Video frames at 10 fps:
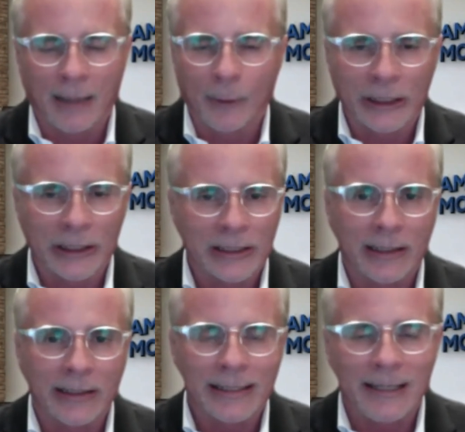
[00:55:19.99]
We just did
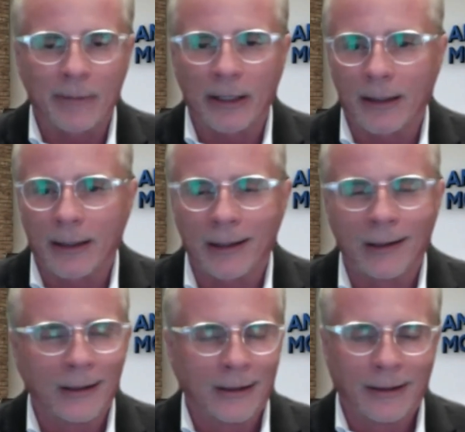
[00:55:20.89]
a seminar
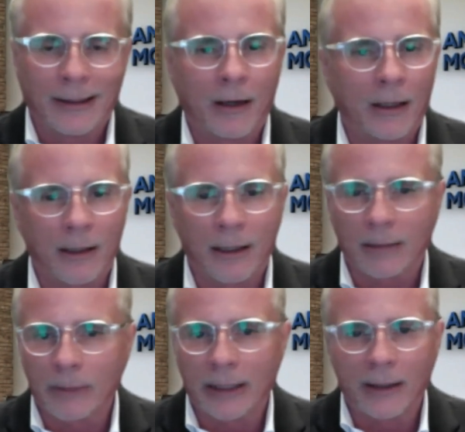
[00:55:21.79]
in Hong Kong,
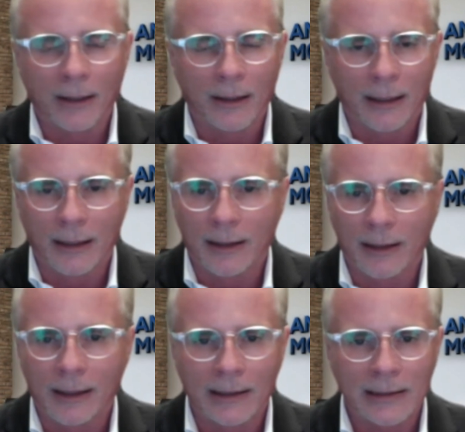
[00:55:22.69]

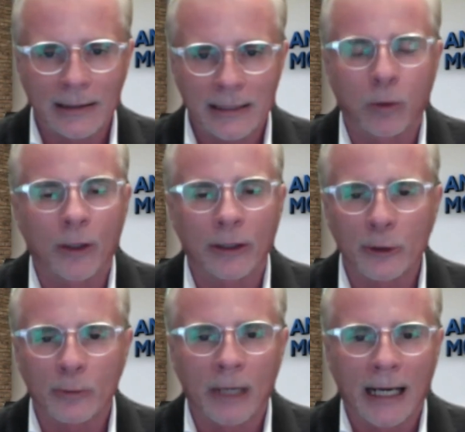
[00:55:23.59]
Manila, Singapore, and
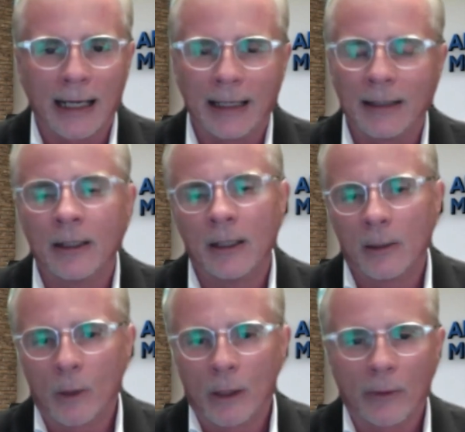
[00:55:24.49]
Dubai,
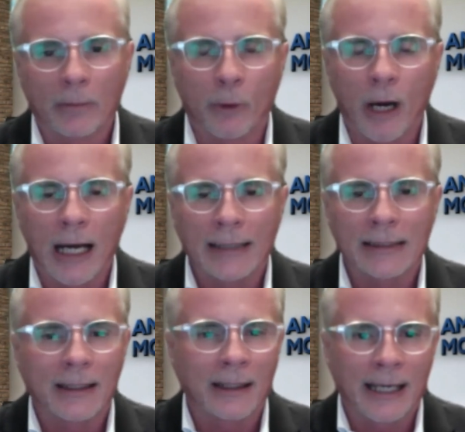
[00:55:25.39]
where we brought
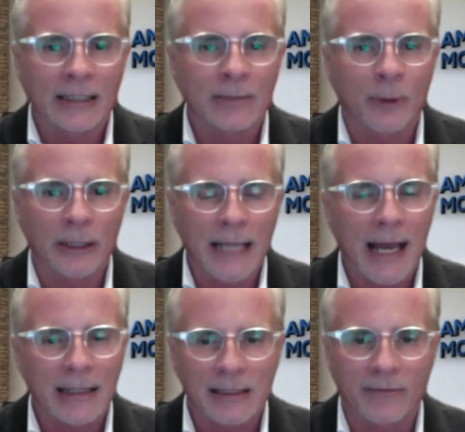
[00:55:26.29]
expert
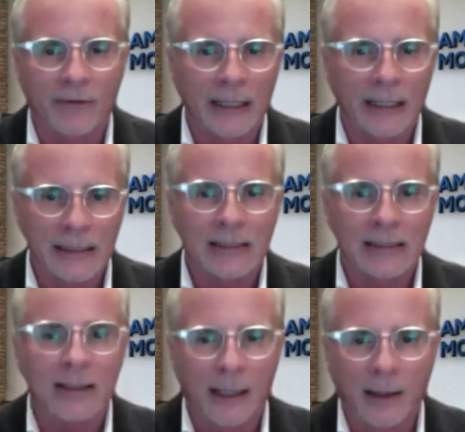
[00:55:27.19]
tax advice
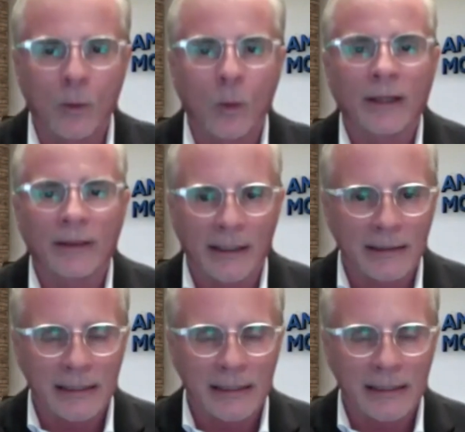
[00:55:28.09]
with us.